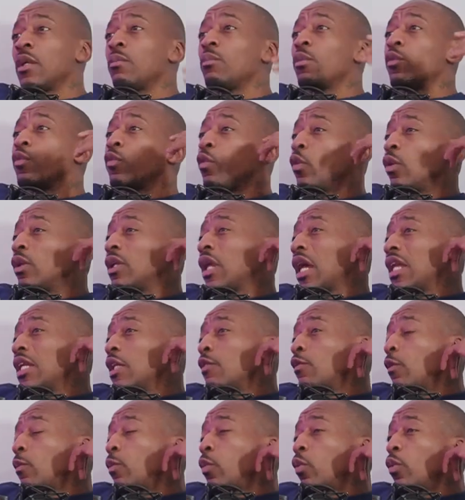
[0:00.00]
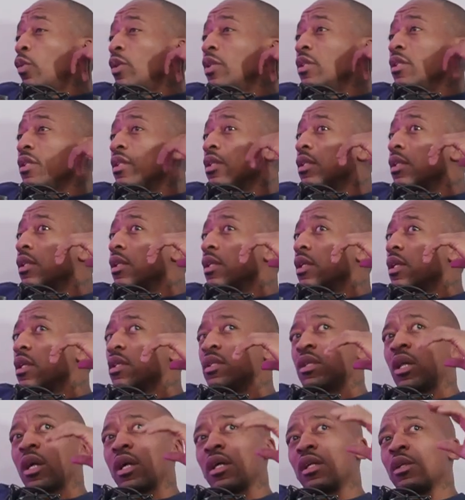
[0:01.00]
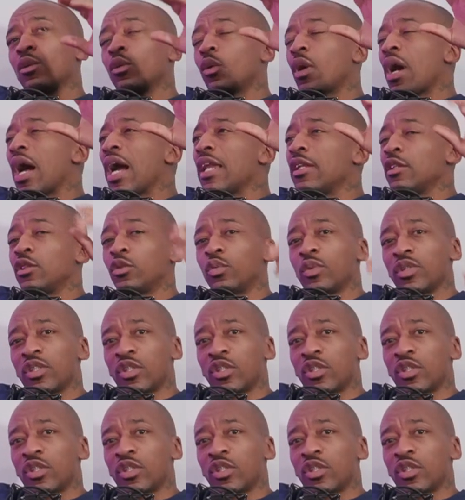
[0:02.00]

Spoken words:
that before, like Liverpool is like a little island to